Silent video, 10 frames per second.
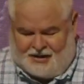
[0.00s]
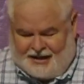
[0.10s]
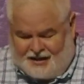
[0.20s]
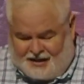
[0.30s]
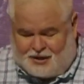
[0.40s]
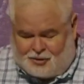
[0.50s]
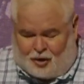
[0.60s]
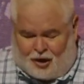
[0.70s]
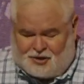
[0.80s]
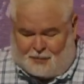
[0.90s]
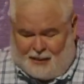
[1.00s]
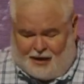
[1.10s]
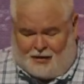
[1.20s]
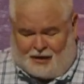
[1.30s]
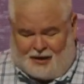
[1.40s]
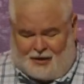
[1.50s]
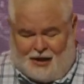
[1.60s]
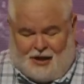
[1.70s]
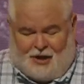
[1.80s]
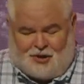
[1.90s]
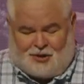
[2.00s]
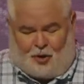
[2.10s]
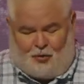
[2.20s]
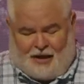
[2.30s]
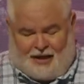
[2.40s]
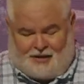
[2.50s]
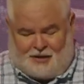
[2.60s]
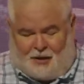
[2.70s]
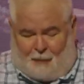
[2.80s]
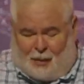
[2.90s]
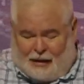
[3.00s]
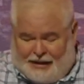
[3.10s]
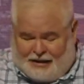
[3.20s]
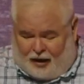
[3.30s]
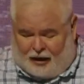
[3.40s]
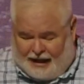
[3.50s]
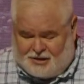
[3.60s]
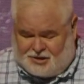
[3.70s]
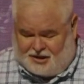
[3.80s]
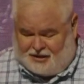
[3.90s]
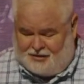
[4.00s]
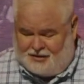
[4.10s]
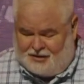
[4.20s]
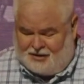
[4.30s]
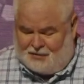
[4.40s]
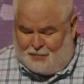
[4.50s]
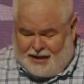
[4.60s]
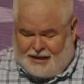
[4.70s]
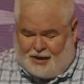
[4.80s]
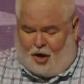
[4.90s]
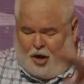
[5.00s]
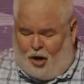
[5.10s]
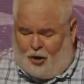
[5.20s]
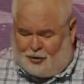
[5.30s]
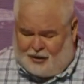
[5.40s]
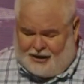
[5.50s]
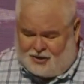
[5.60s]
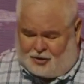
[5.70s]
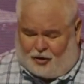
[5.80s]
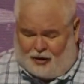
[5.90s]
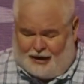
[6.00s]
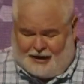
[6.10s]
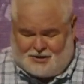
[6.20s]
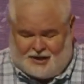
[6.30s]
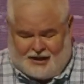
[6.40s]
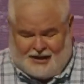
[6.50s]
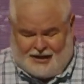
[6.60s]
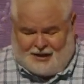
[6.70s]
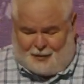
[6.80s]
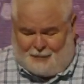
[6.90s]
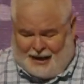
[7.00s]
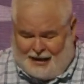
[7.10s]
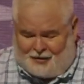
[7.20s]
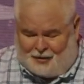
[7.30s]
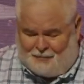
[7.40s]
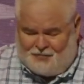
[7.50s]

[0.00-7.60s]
He then draws the parallel so that complete cleansing, meaning all things are cleansed in a manner